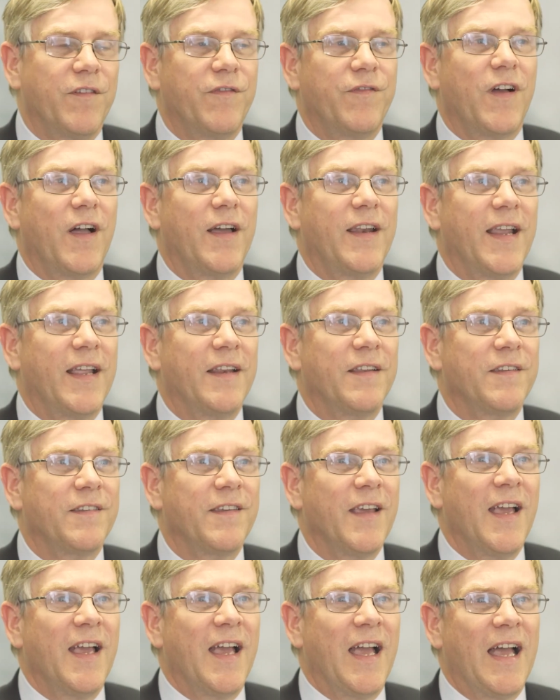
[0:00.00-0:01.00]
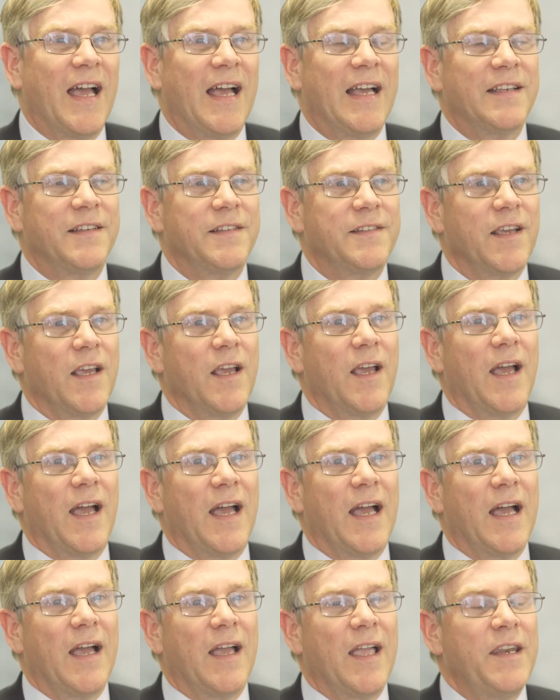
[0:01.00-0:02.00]
the finance, and
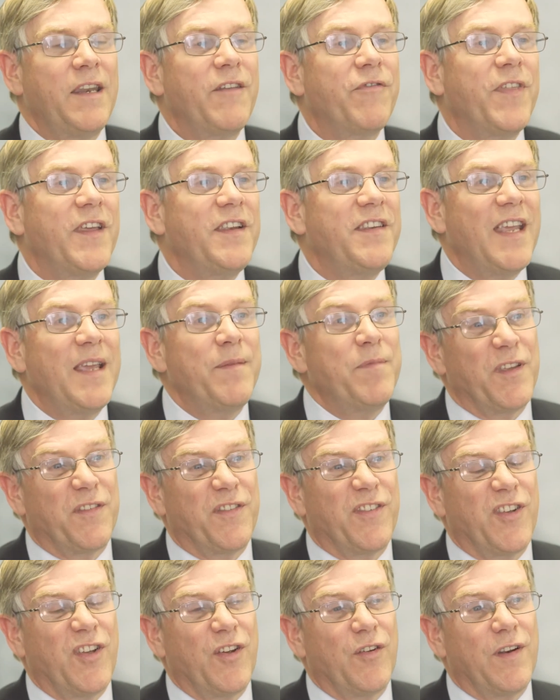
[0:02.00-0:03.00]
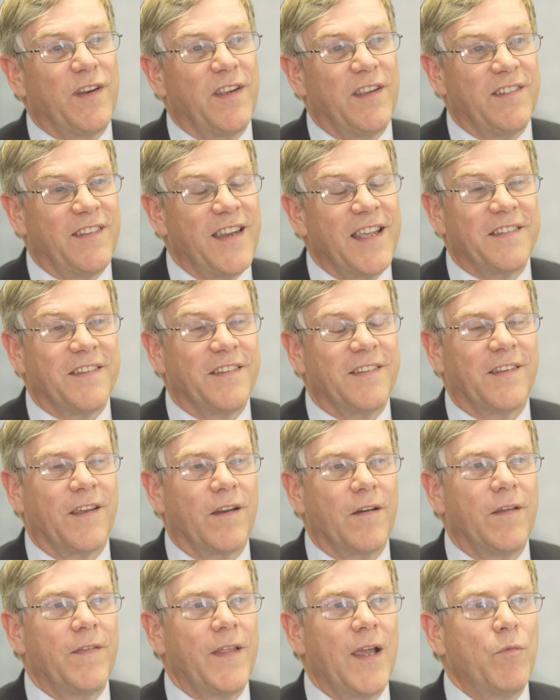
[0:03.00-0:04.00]
if they deem that security is
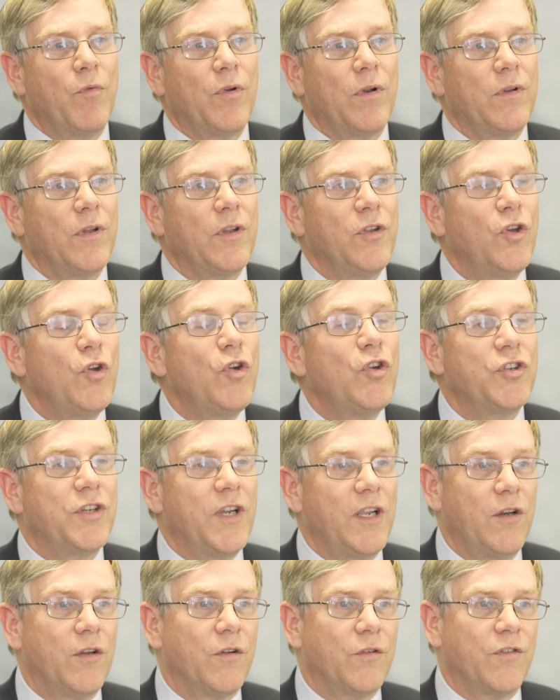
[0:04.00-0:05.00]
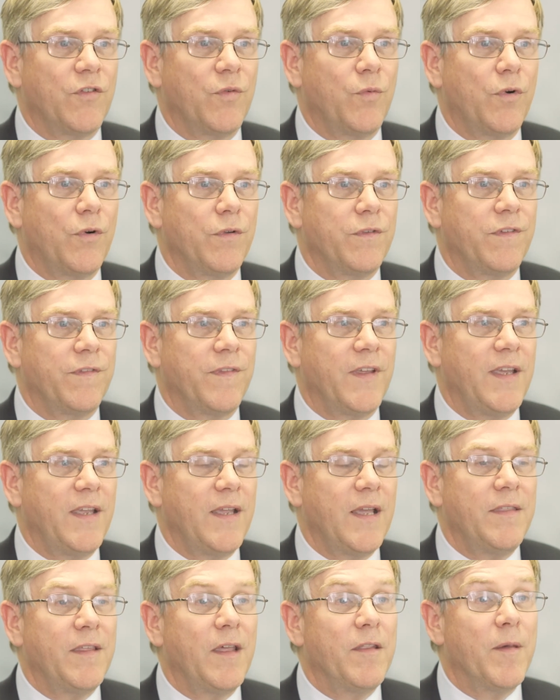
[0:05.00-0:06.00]
necessary, they will usually look towards the
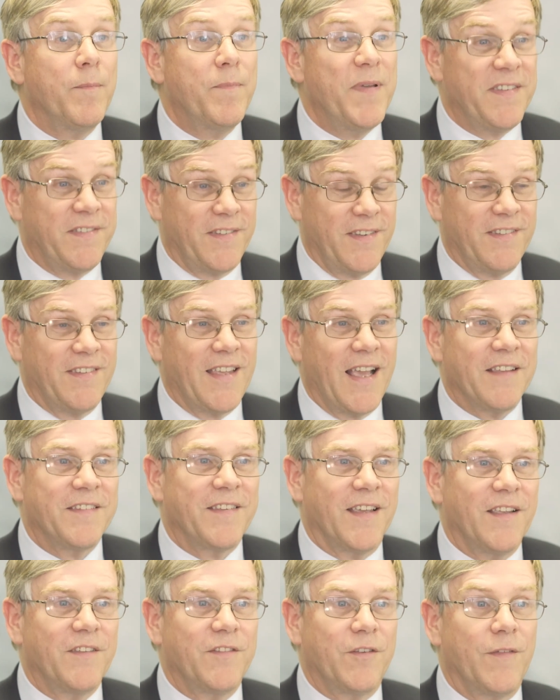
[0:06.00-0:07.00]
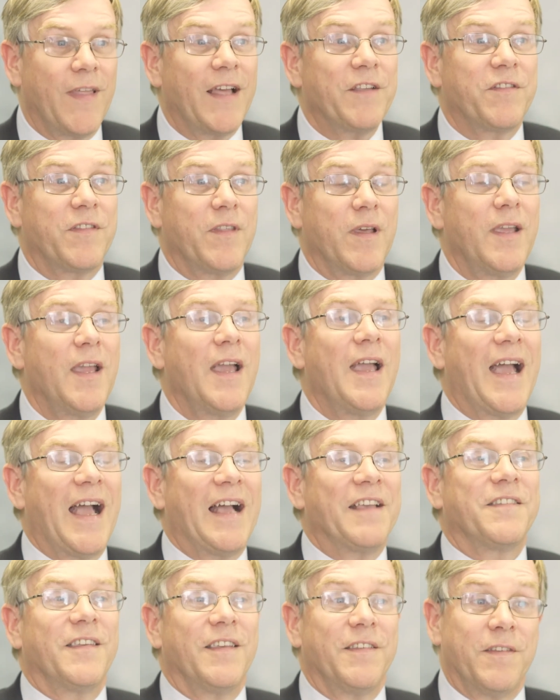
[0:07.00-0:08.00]
business assets. So that's the
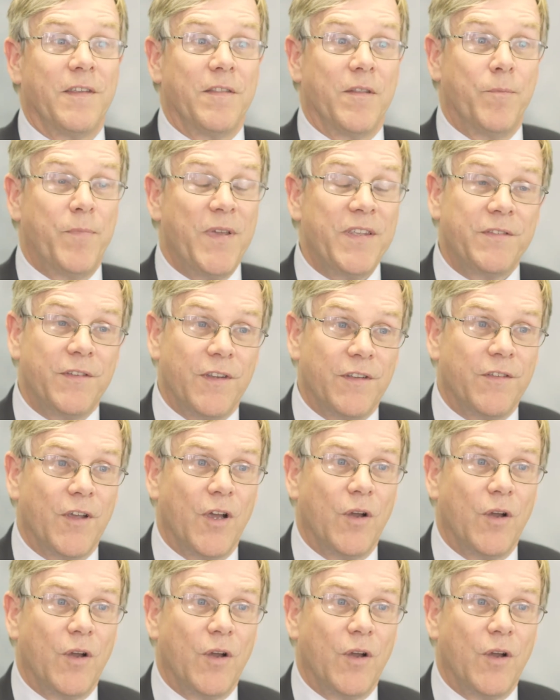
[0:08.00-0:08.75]
assets that the business